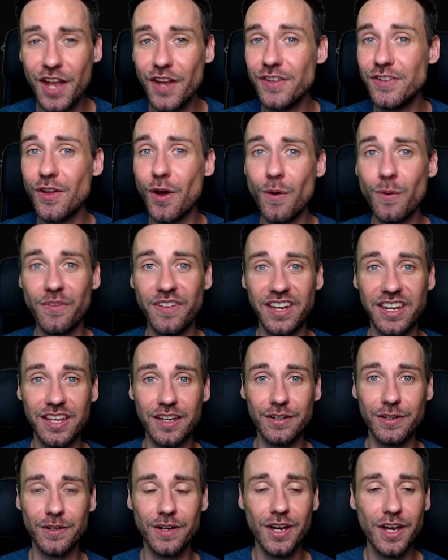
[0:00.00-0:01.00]
no
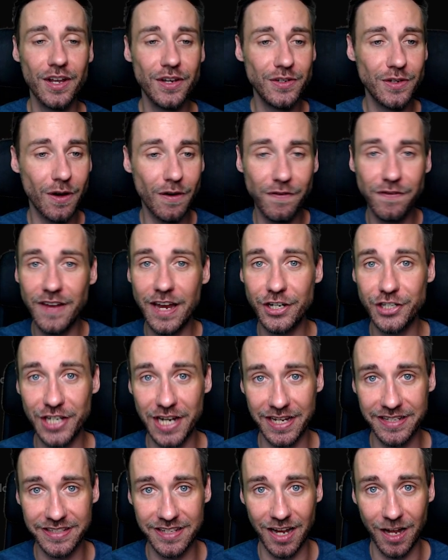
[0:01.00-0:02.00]
video, no flashy
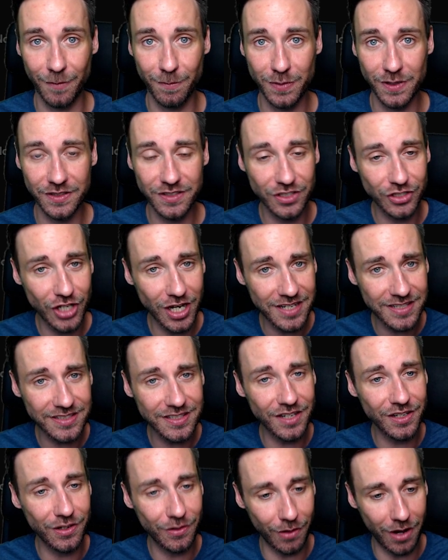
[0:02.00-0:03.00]
examples, just a
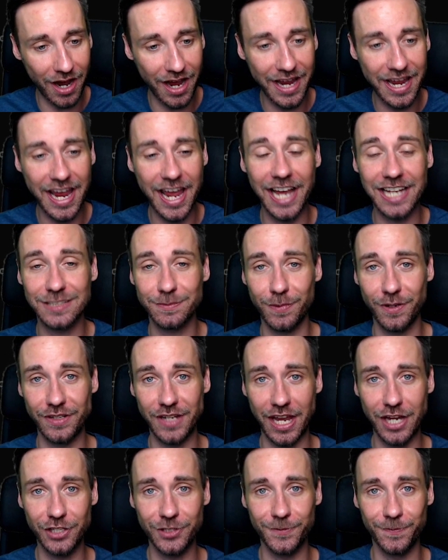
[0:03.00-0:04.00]
dry
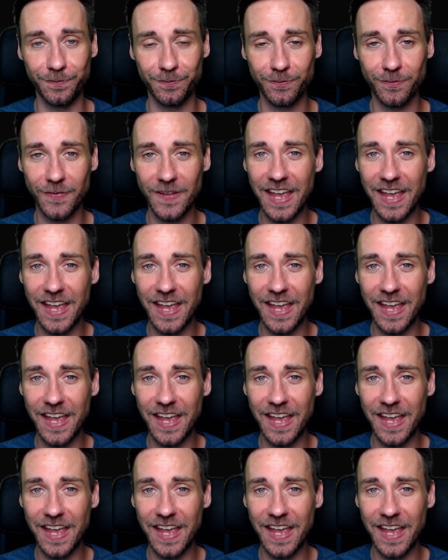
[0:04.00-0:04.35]
explanation.